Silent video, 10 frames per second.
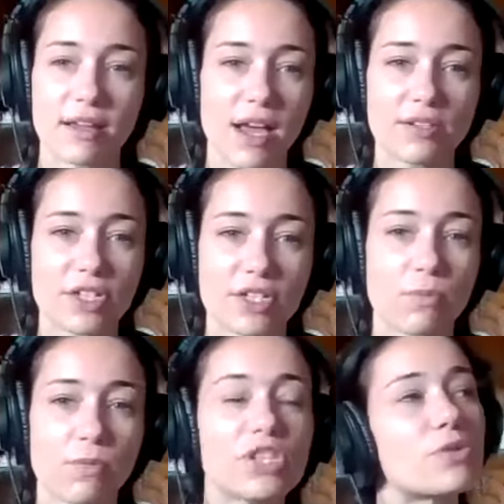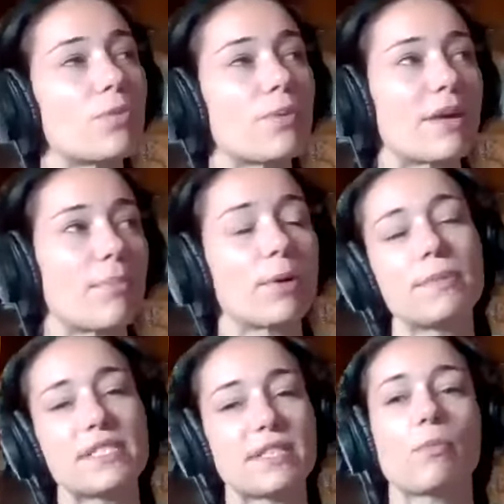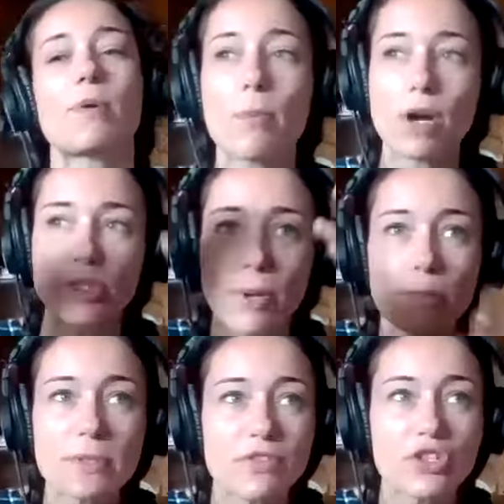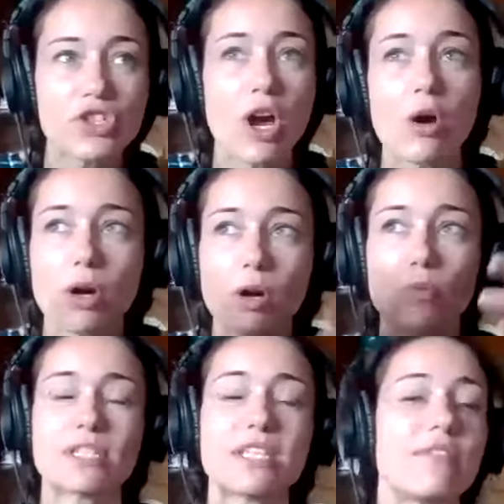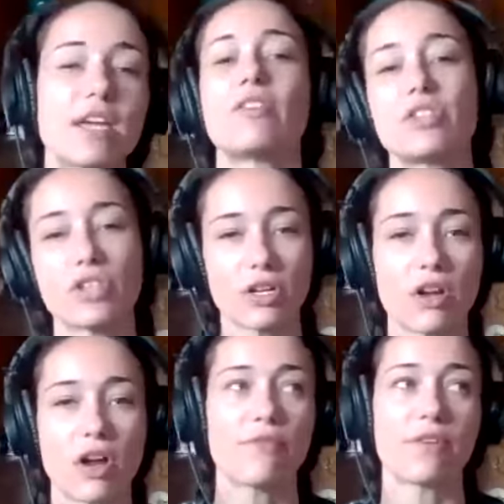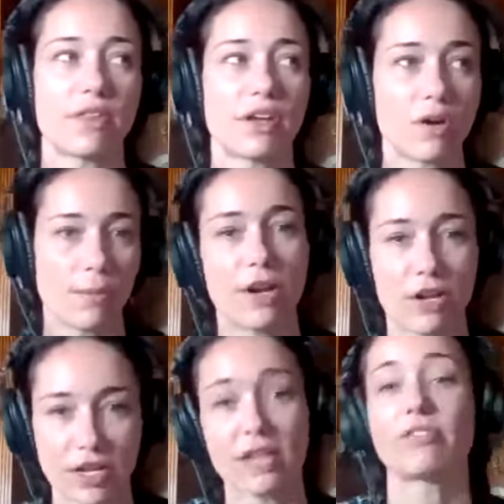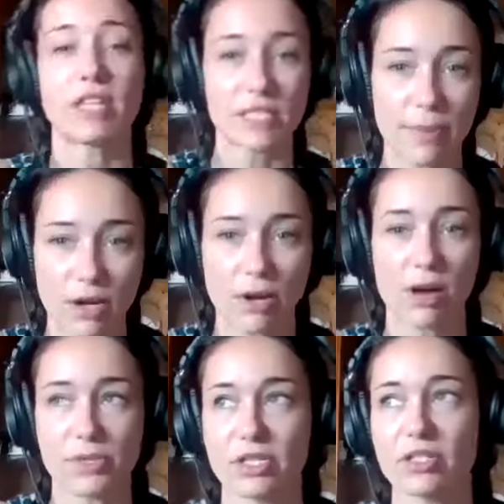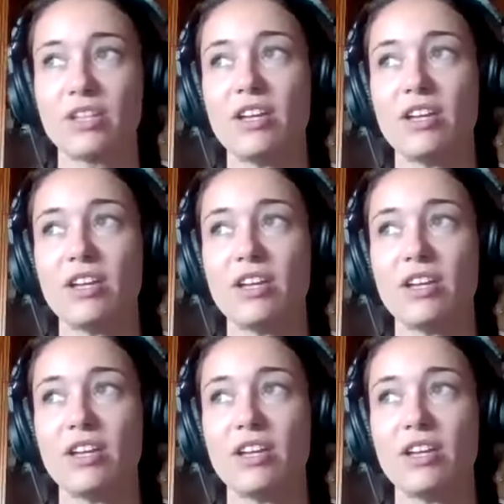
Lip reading: I just wish we could we watch a purposeful show or TV and then turn it off and then go about our day. That's a better option.